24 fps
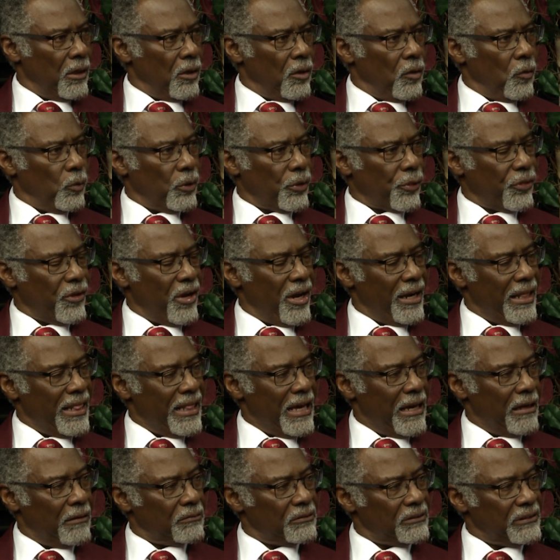We started
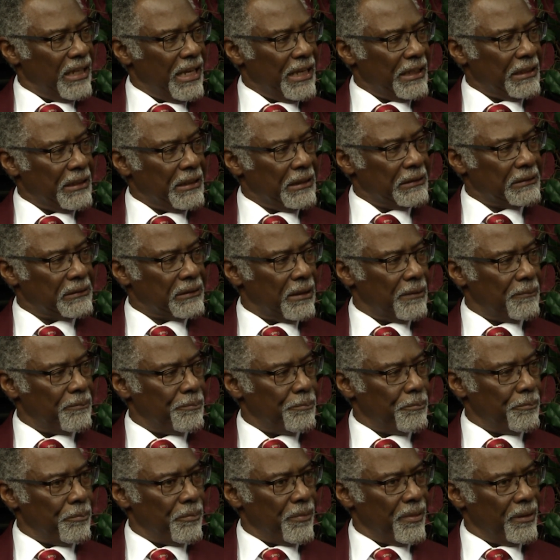out taking some
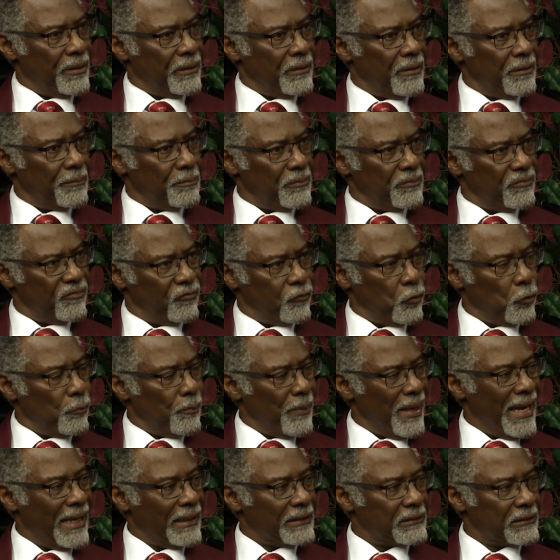fruit
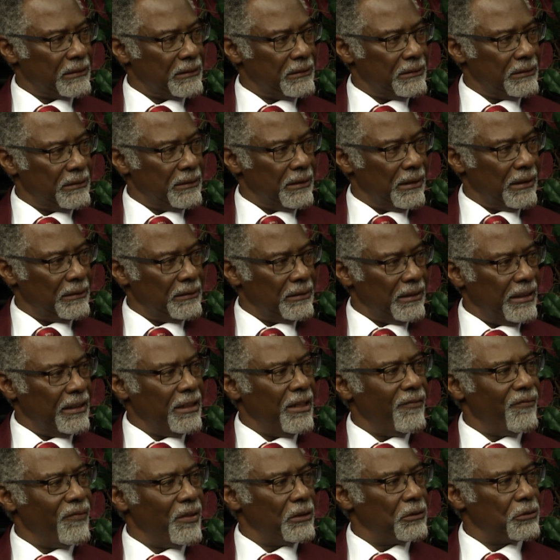baskets to
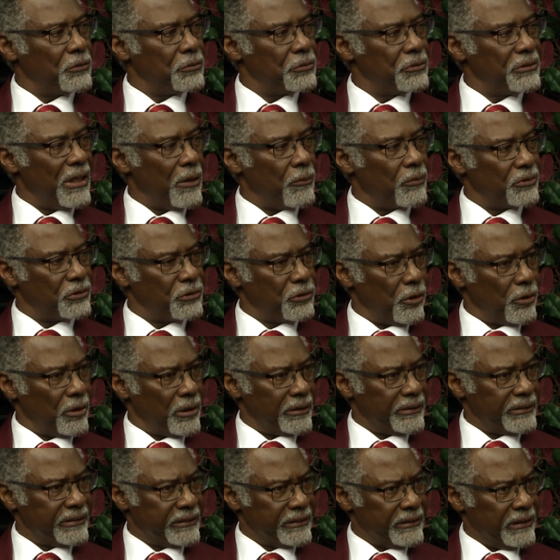individuals that were sort of
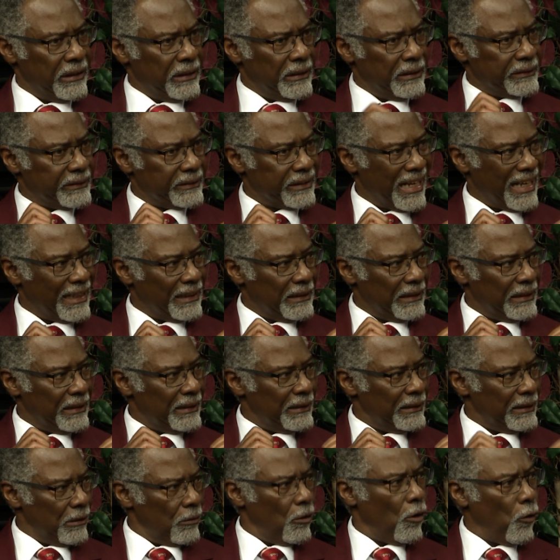slightly
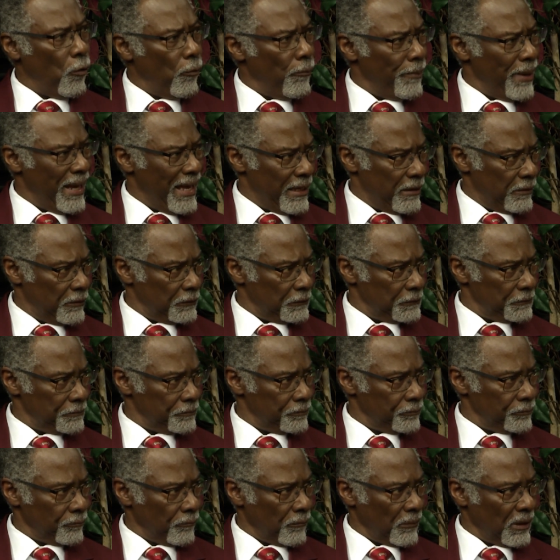homebound,
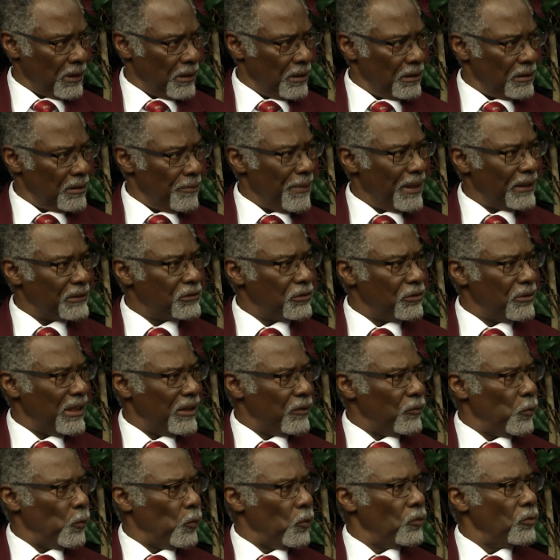to make sure that
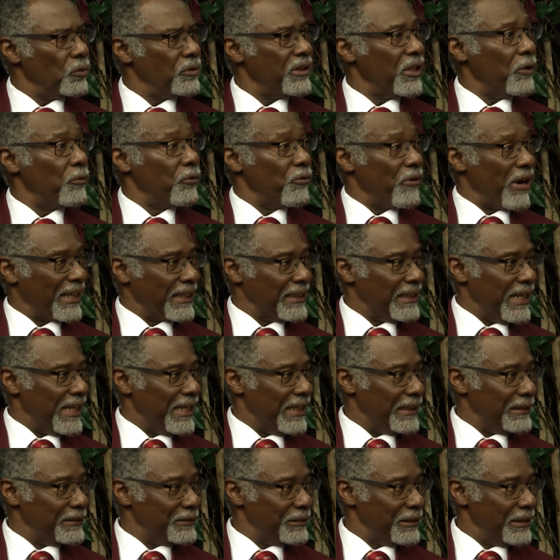they were
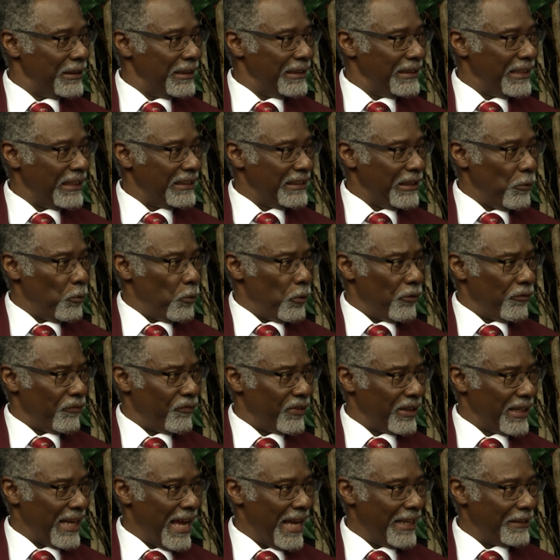recognized, that they weren't
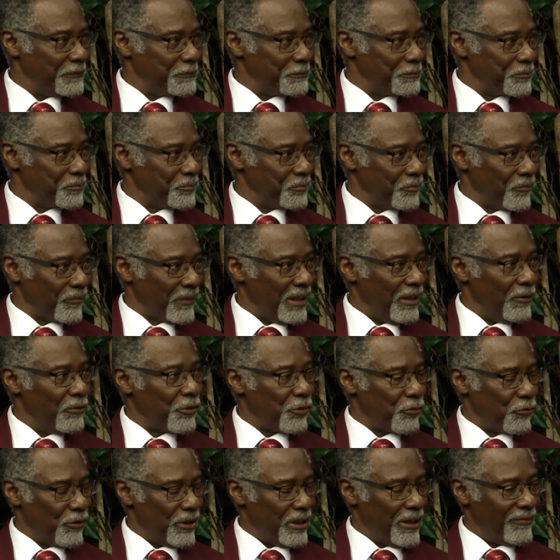forgotten. There were
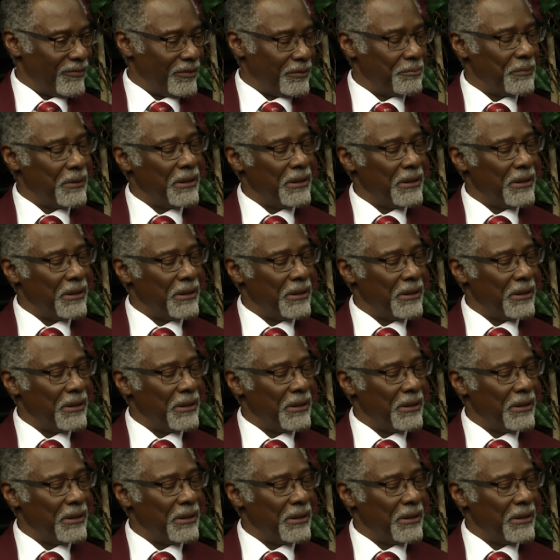3 of them.